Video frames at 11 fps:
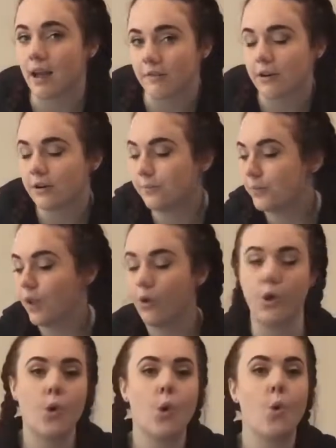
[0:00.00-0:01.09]
covered.
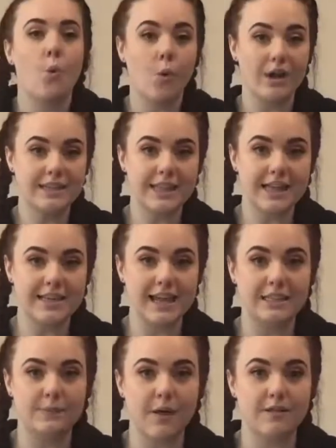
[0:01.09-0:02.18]
Once that
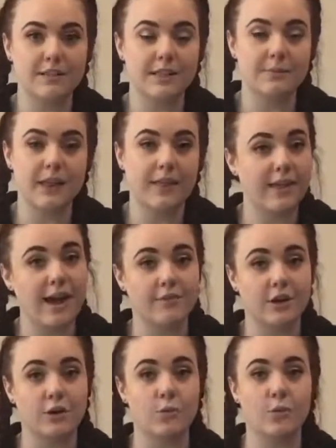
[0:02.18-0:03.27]
tennis ball is completely
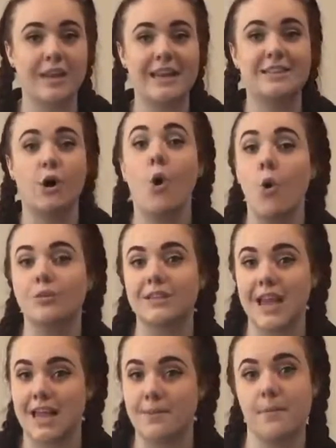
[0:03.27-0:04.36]
covered, we need to hold
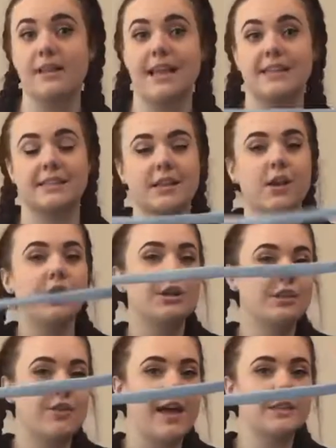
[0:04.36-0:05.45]
it in place.
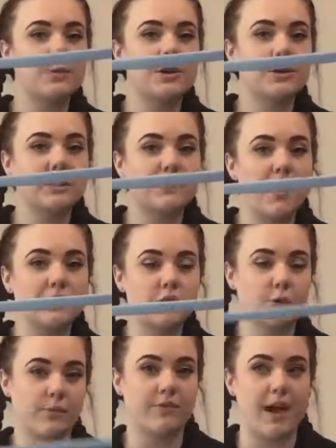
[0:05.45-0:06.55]
So that's when your small
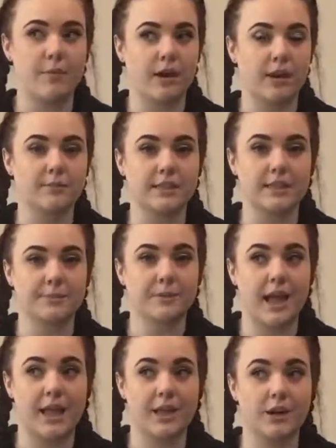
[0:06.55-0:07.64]
strip of fabric comes into
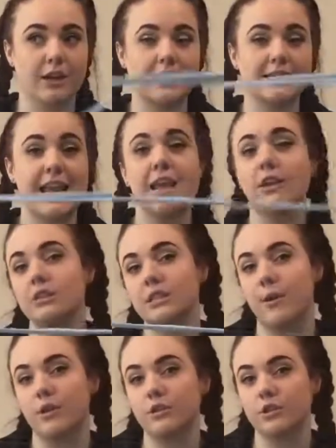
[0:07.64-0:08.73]
play. You're gonna take your
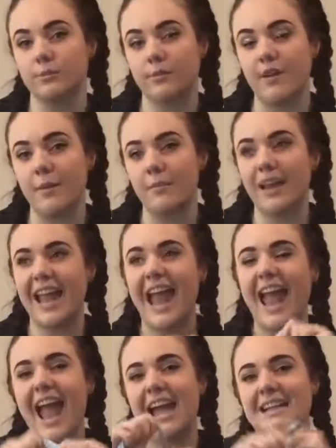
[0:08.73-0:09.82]
small strip of fabric
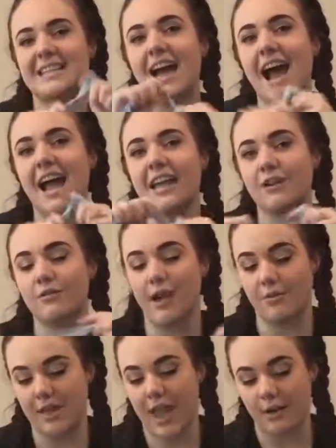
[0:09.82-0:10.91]
and tie it
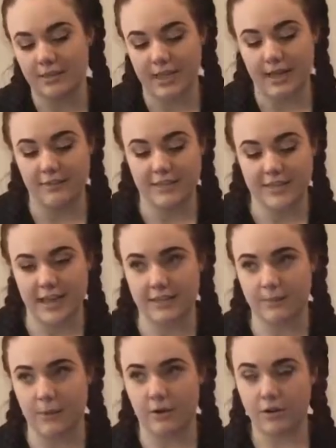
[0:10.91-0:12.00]
around the outside of the
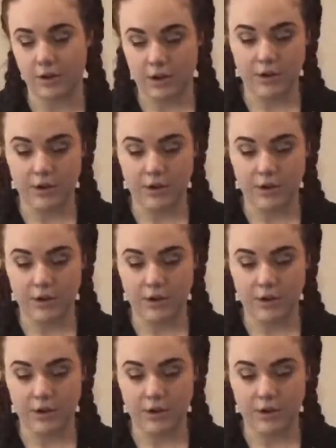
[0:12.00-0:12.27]
tennis ball.